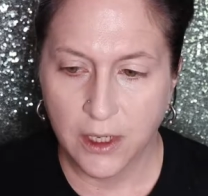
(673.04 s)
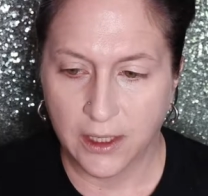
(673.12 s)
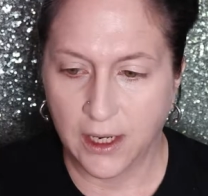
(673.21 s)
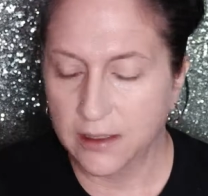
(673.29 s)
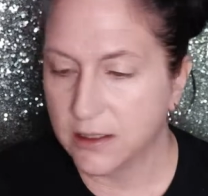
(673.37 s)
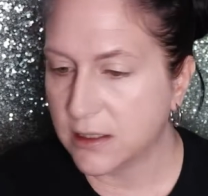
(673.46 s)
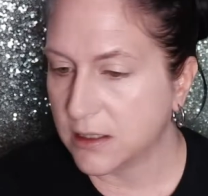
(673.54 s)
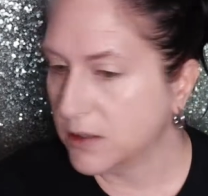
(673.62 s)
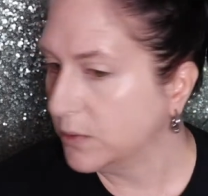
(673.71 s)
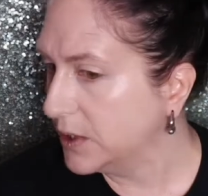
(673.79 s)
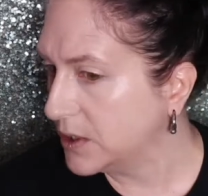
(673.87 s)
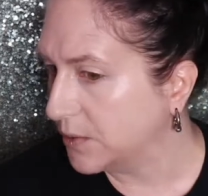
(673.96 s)
Again, this is
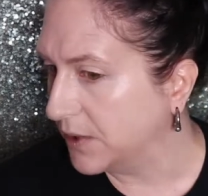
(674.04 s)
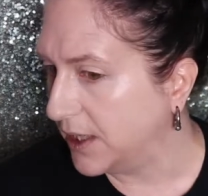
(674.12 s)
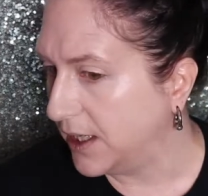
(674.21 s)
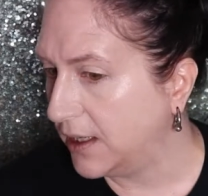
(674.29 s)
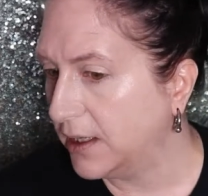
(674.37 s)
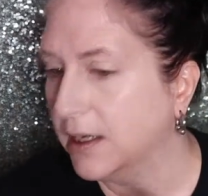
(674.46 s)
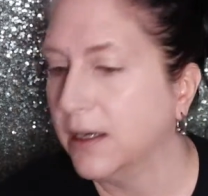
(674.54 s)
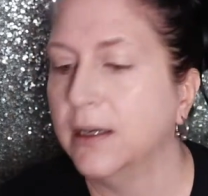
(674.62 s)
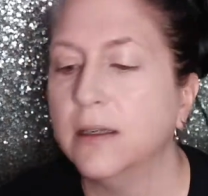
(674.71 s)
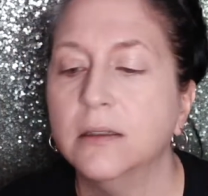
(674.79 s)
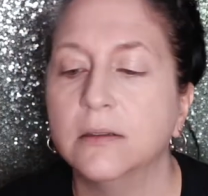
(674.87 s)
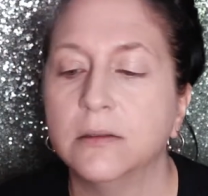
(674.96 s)
the 120,
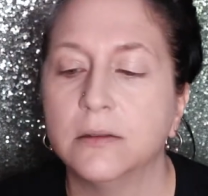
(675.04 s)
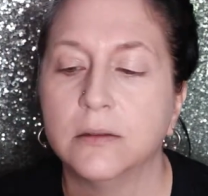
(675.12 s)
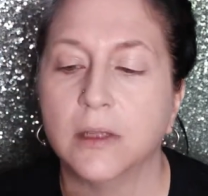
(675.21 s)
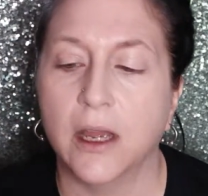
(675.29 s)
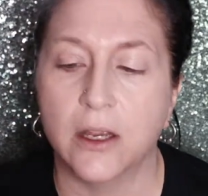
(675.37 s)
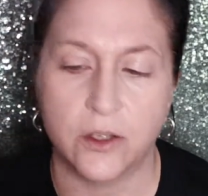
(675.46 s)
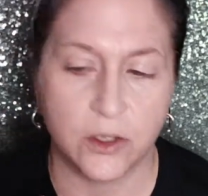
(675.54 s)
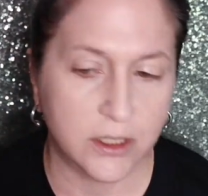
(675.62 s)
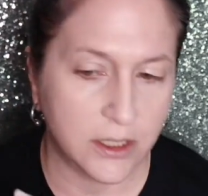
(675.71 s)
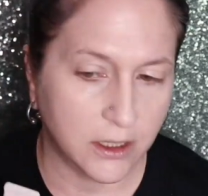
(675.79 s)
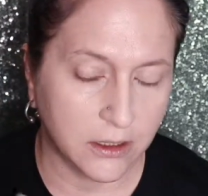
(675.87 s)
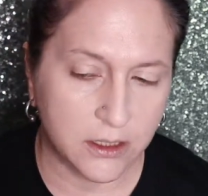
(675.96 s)
and as you
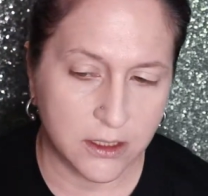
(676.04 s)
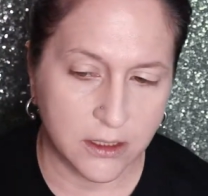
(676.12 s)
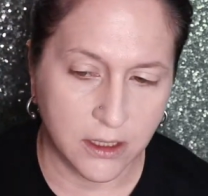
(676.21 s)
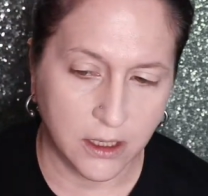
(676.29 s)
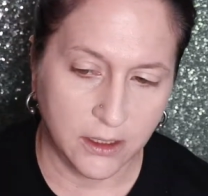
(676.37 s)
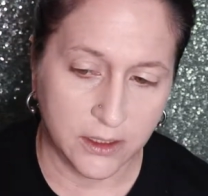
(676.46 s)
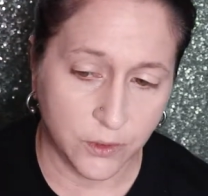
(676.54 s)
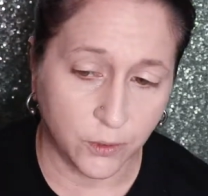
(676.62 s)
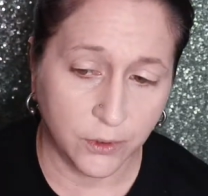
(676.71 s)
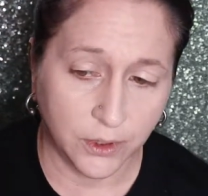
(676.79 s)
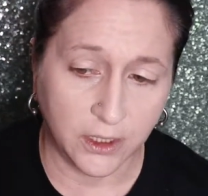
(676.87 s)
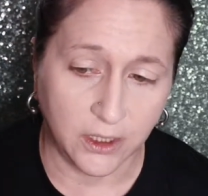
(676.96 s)
can tell, it's a
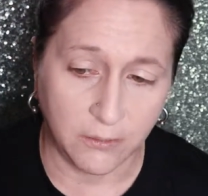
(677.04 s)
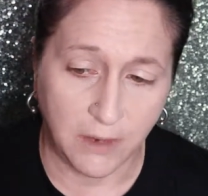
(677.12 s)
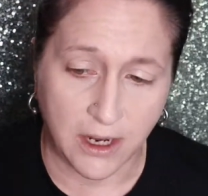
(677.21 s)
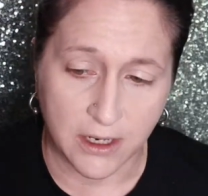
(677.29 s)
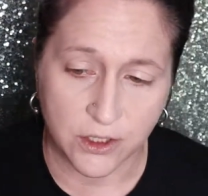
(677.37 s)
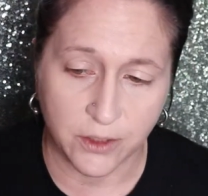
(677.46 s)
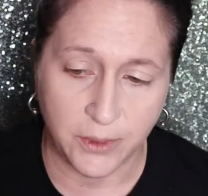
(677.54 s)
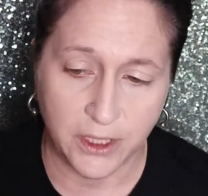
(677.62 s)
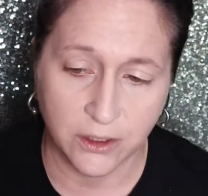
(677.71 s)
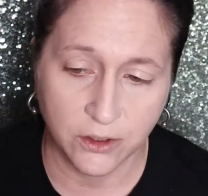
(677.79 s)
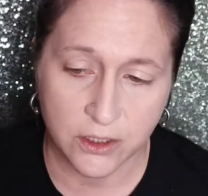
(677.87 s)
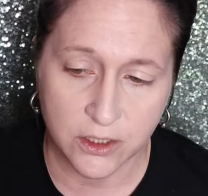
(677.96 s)
really good match. I mean,
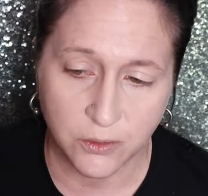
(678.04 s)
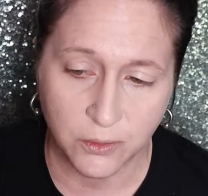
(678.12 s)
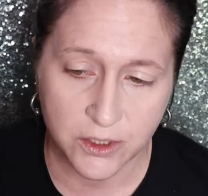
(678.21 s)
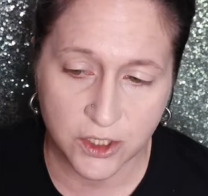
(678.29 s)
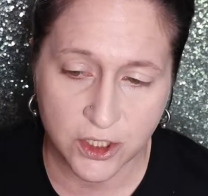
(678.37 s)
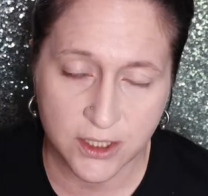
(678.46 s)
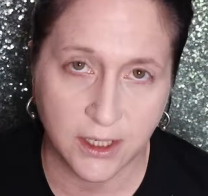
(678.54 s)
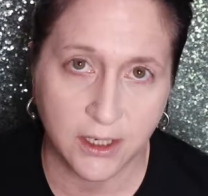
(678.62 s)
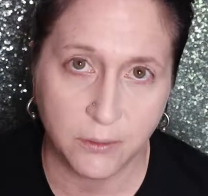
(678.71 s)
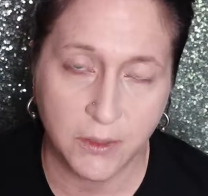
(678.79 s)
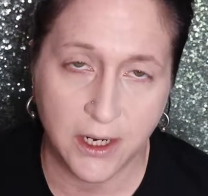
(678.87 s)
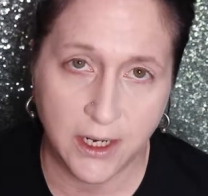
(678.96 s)
it looks almost just
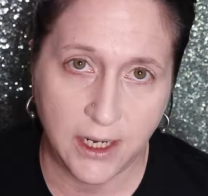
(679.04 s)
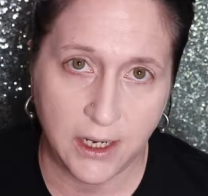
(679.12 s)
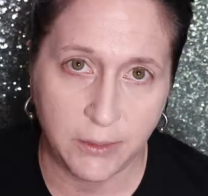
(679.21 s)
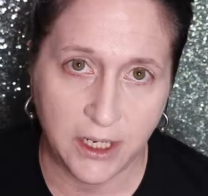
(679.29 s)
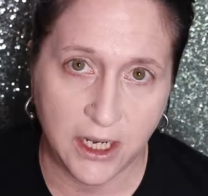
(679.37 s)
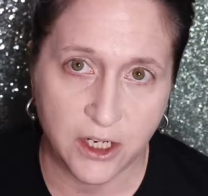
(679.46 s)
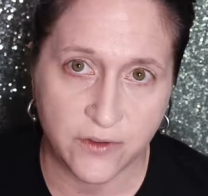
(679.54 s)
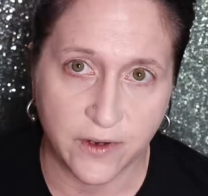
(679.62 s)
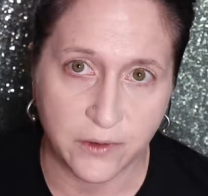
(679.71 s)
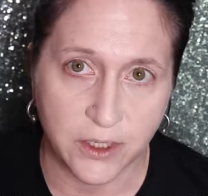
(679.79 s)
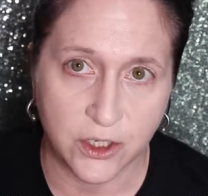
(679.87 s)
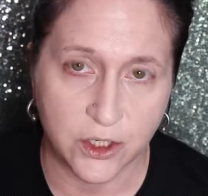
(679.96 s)
like my ABH
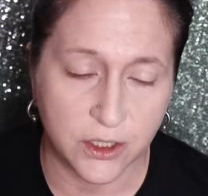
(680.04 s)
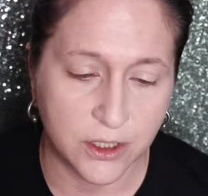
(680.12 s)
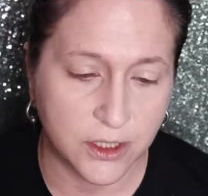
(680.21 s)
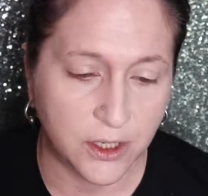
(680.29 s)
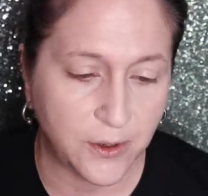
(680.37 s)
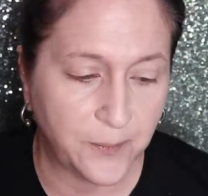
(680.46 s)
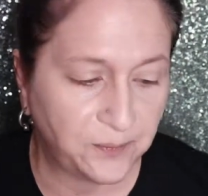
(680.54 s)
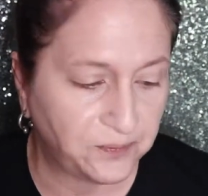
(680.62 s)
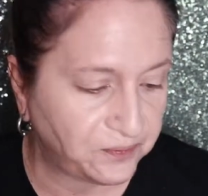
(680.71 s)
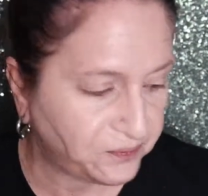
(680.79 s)
foundation, so.